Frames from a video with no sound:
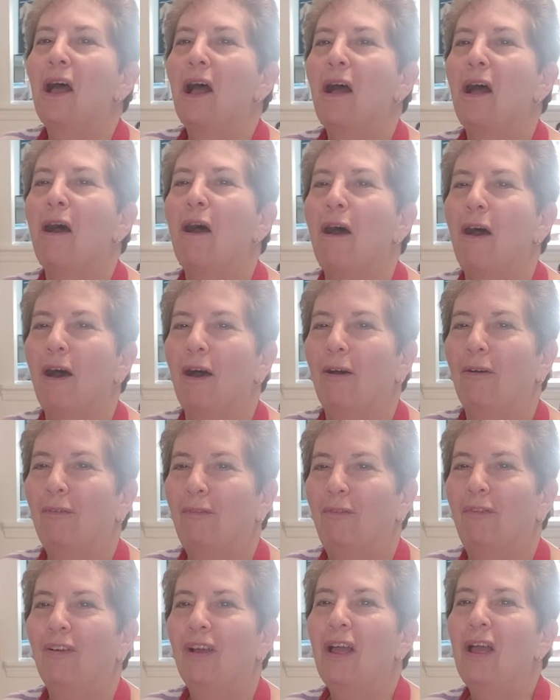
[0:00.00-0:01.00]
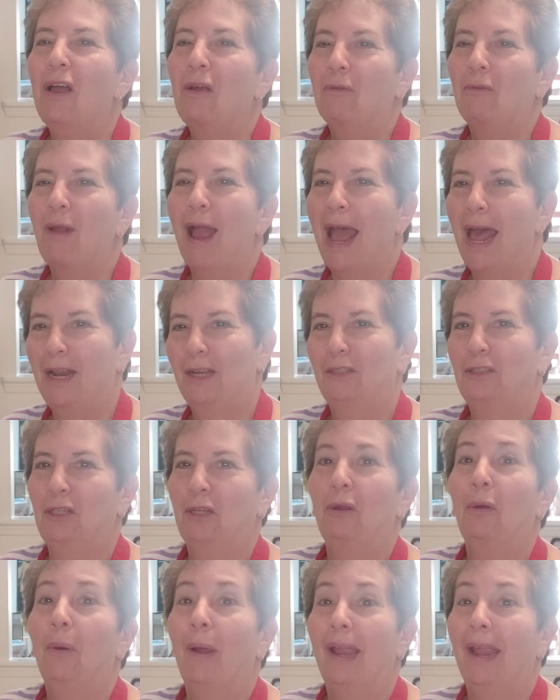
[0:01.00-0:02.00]
of
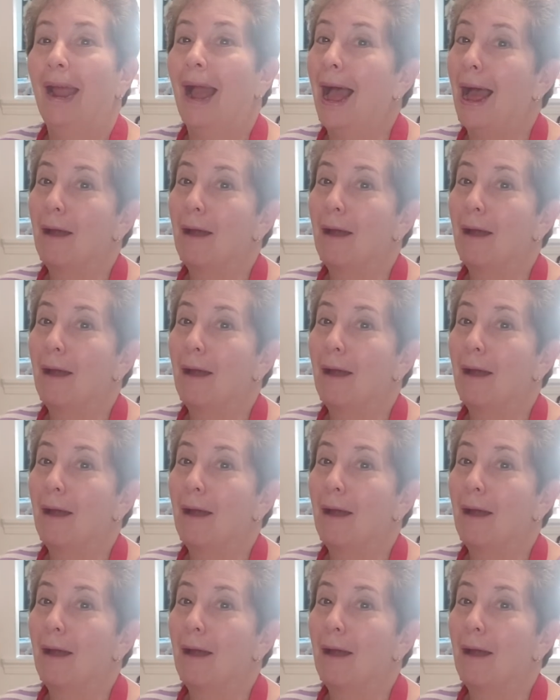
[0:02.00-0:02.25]
ratatouille.